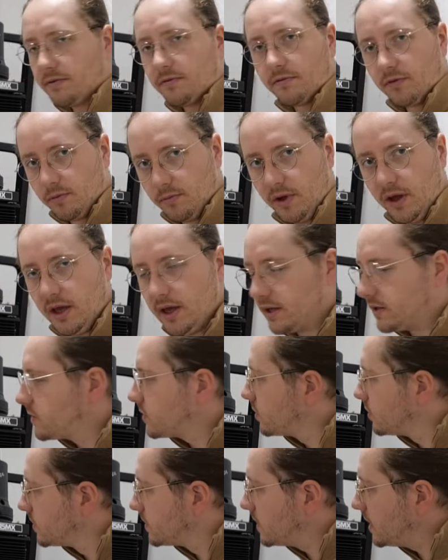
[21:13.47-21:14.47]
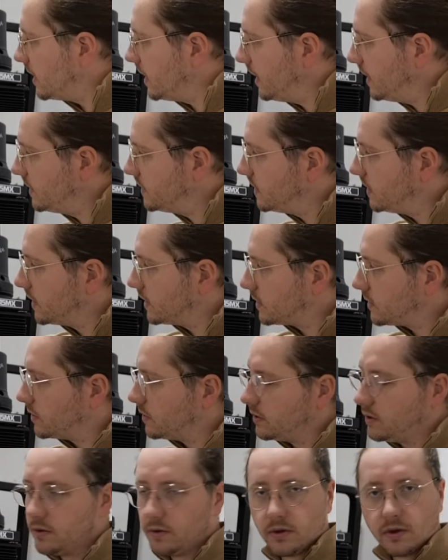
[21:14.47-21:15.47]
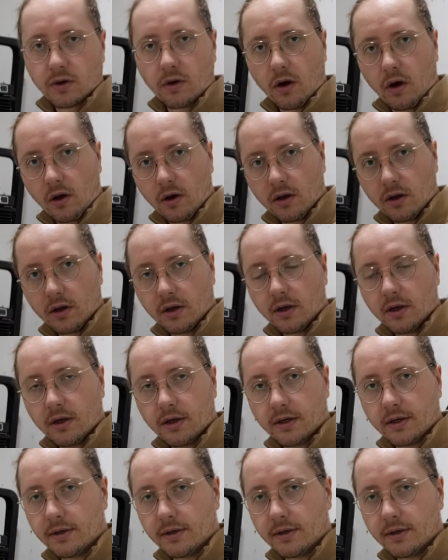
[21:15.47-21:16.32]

For me, it's just easier to use a color